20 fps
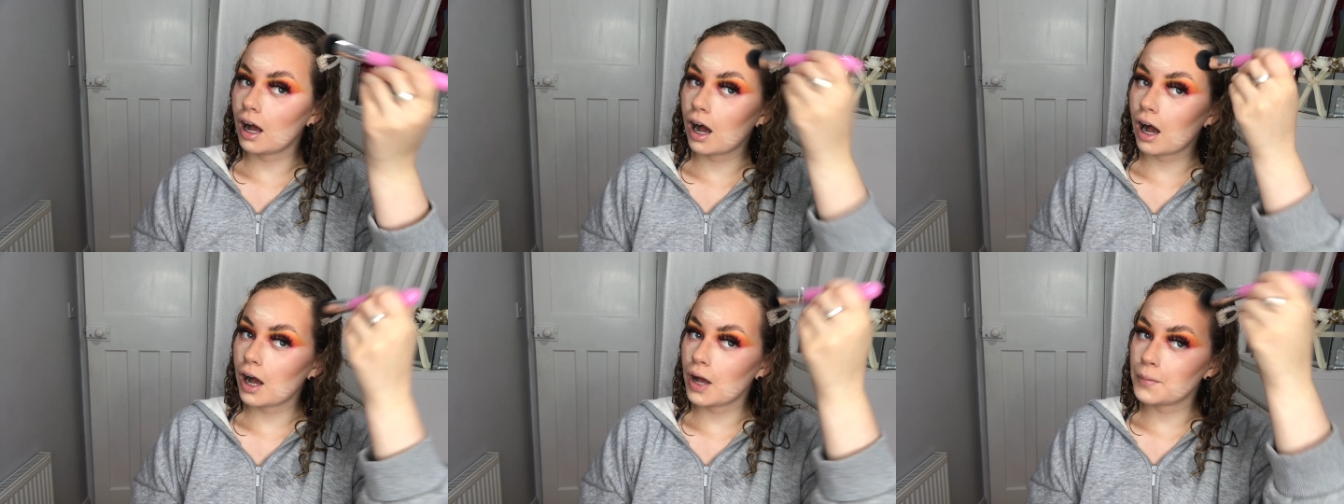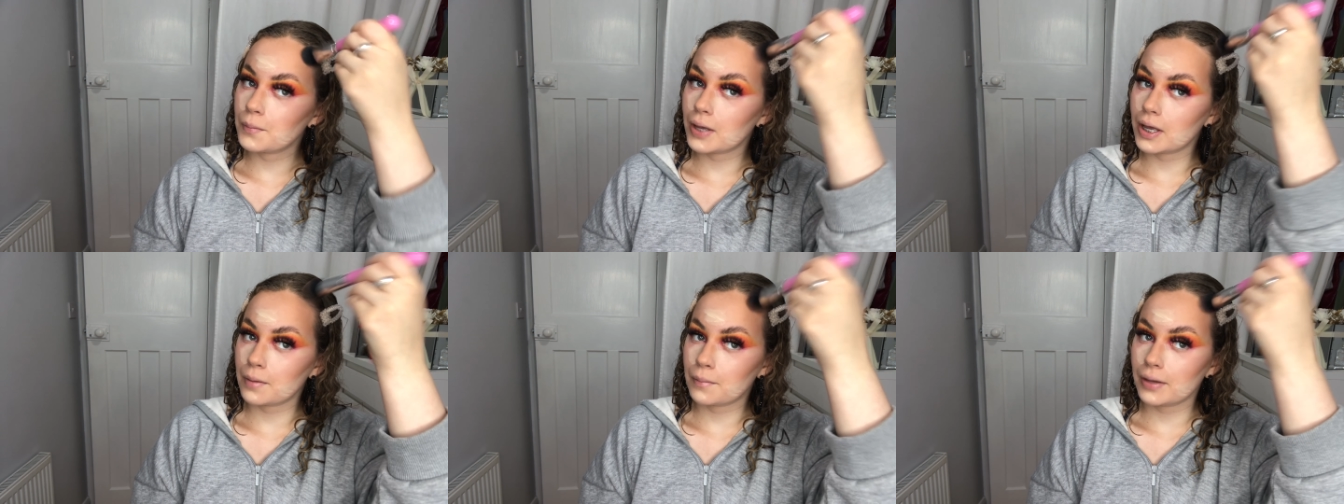
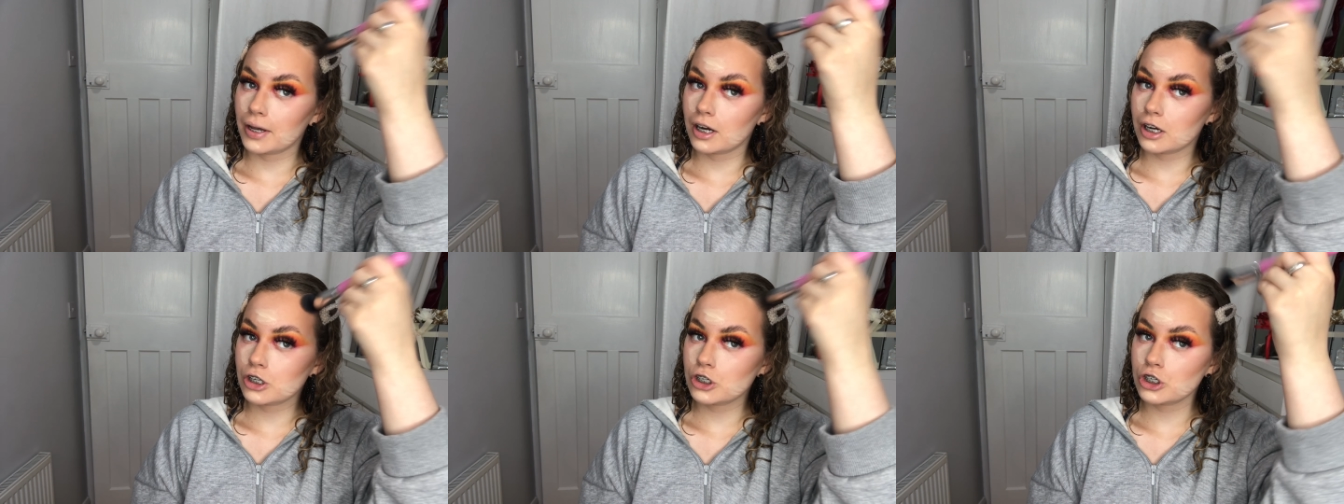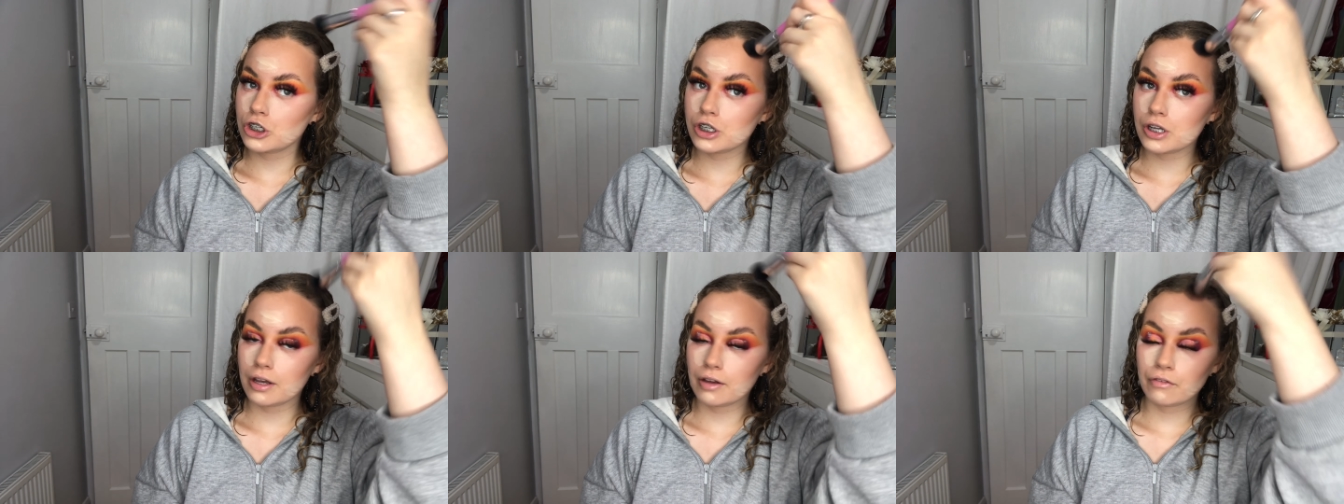Maybe I should
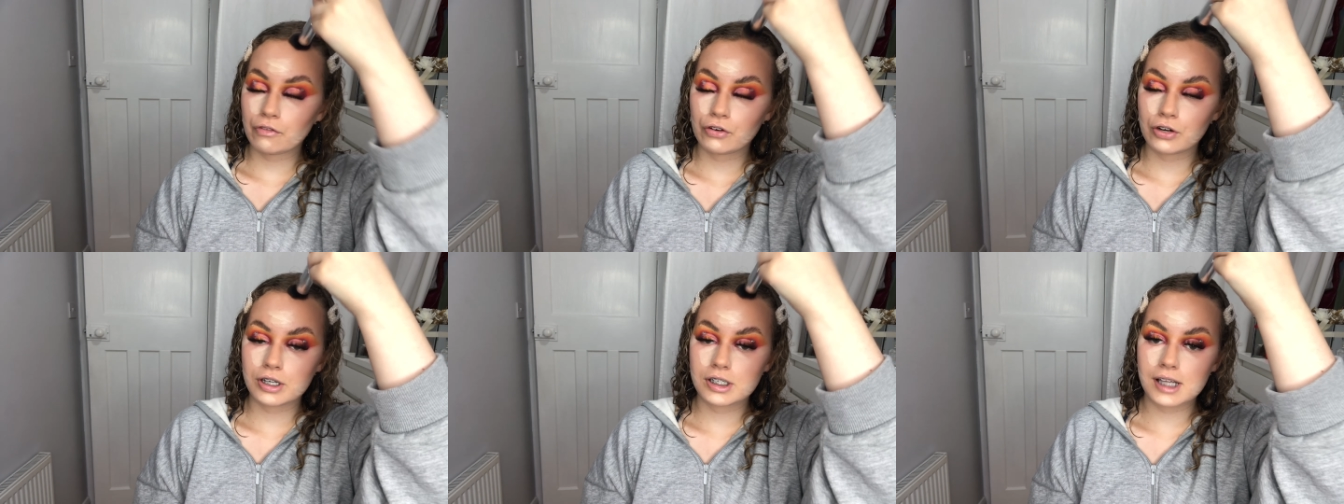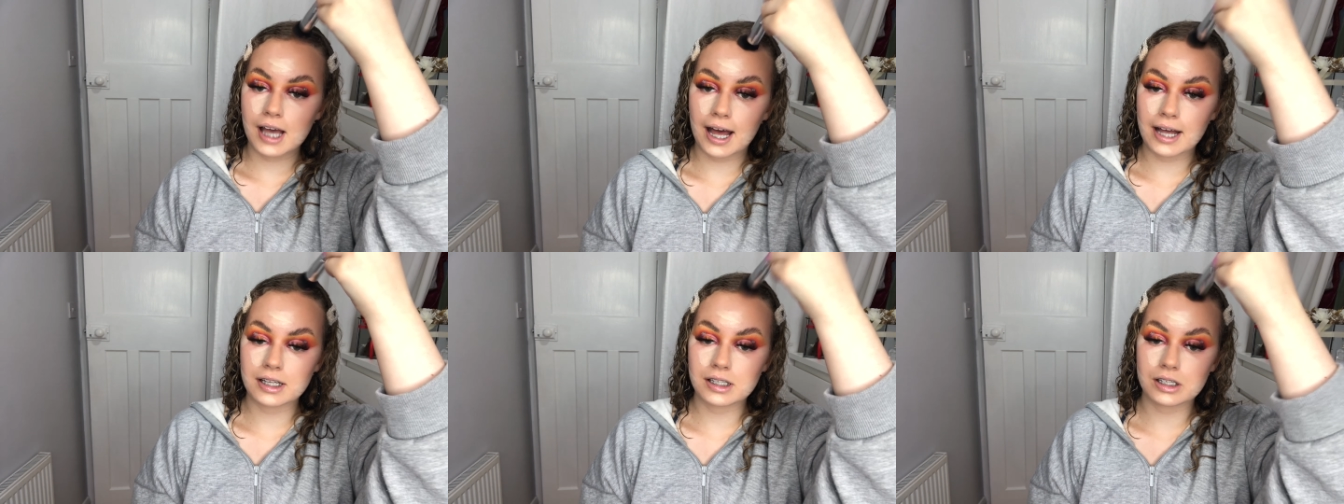do it for a
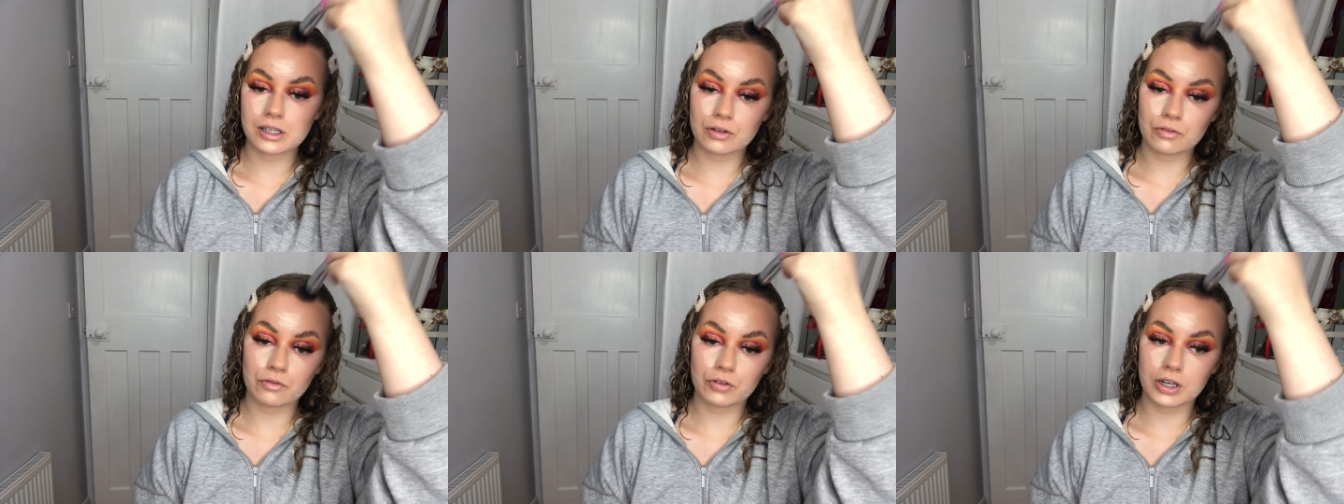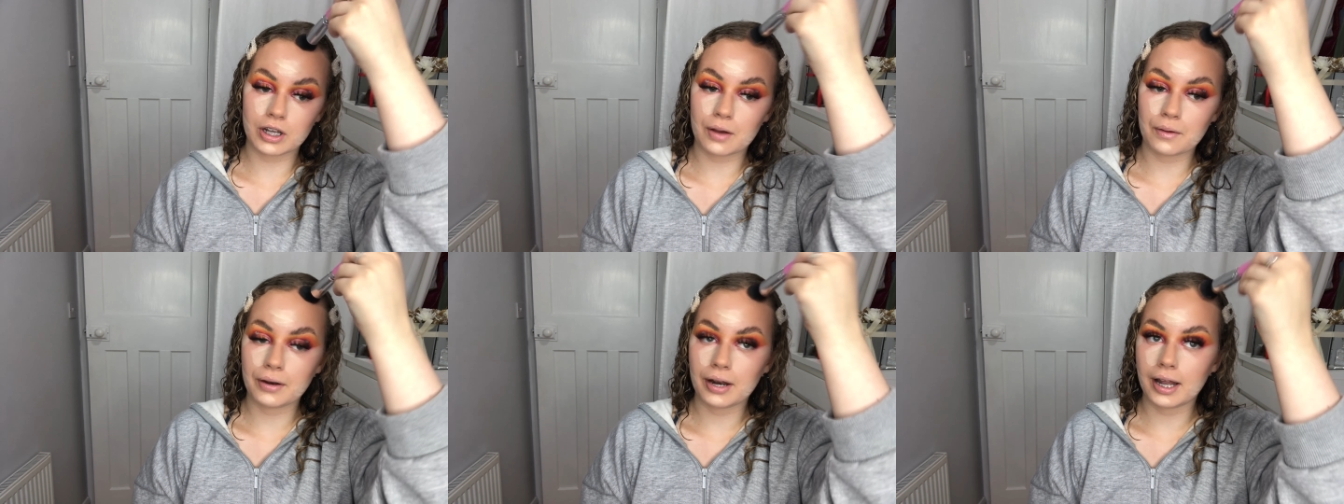testing video
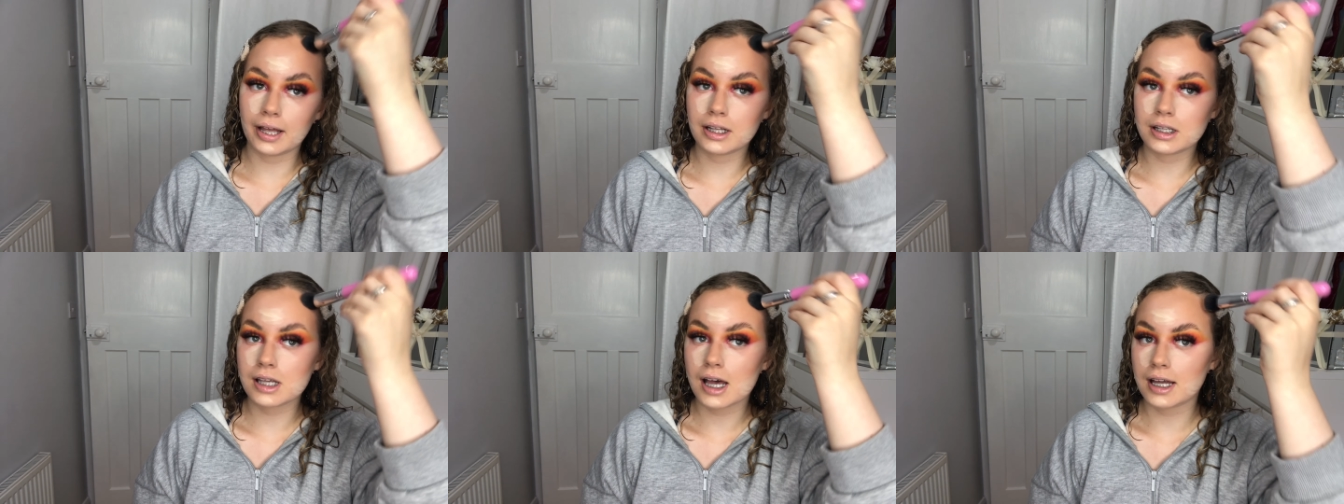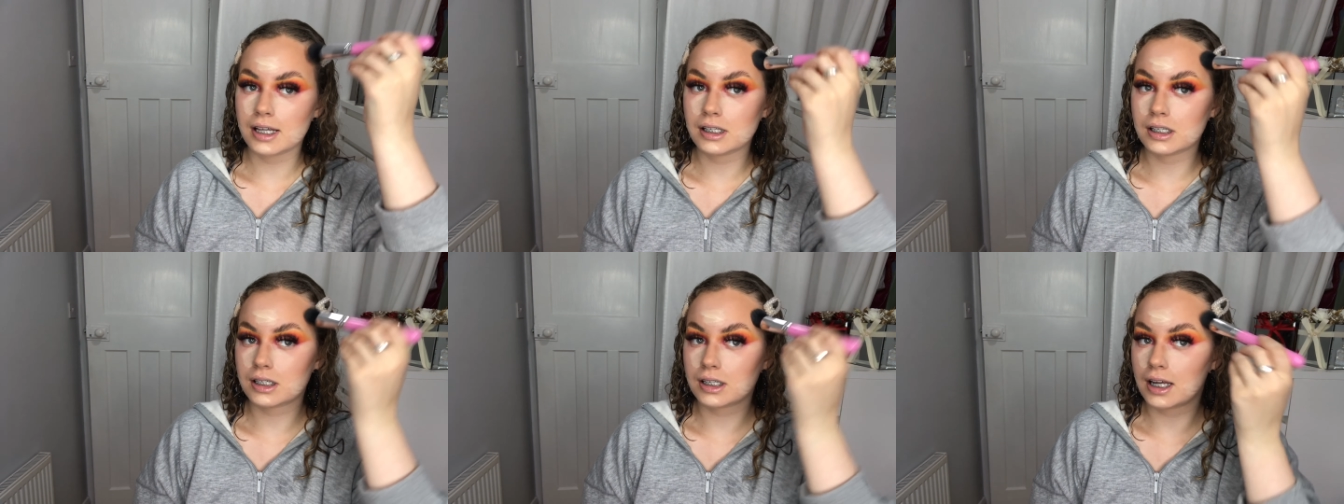and like
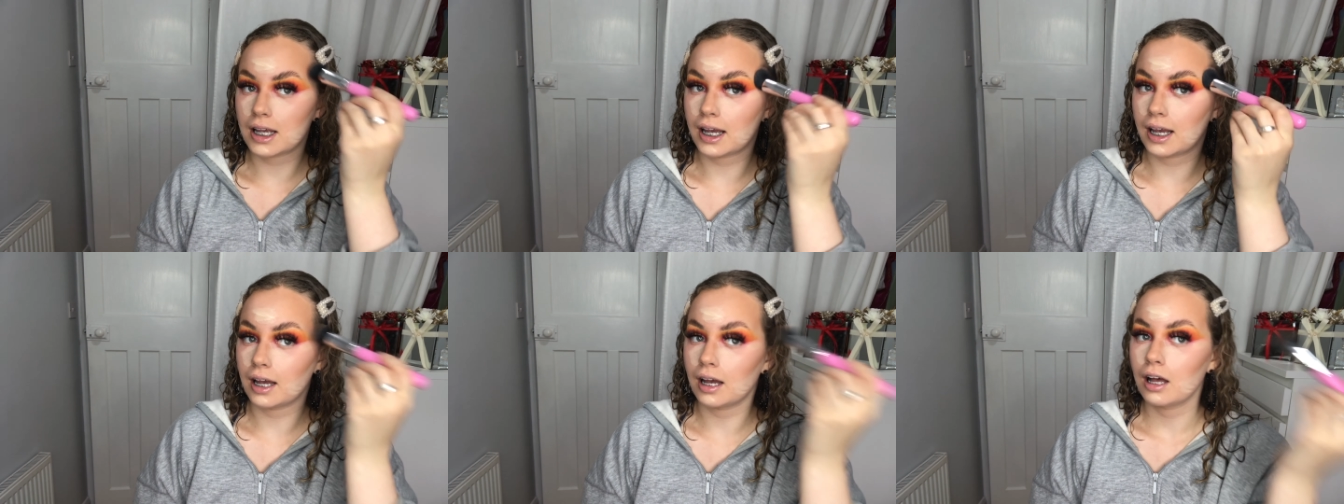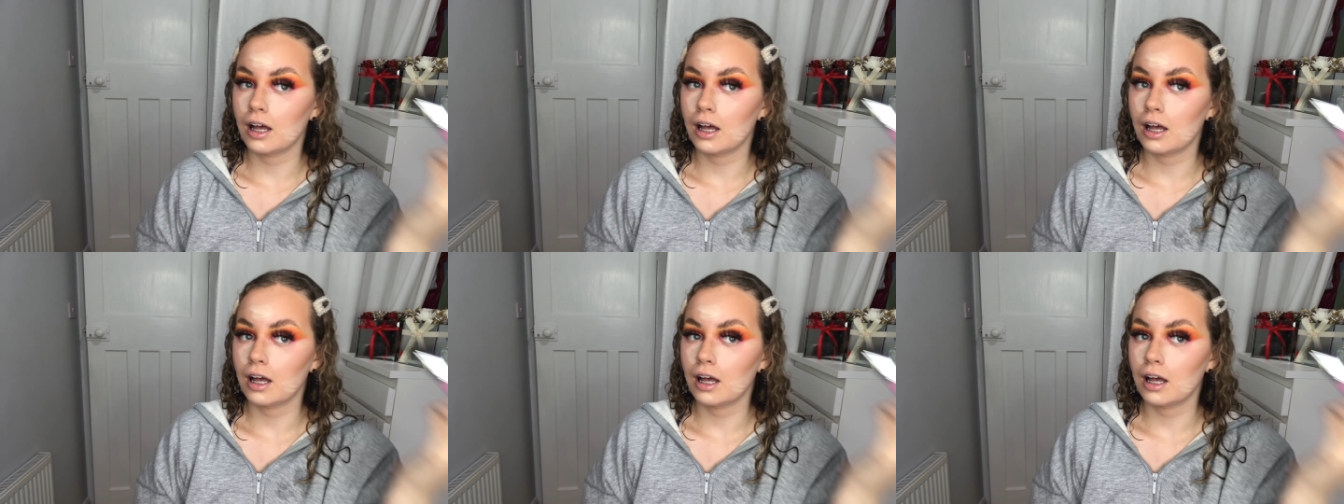testing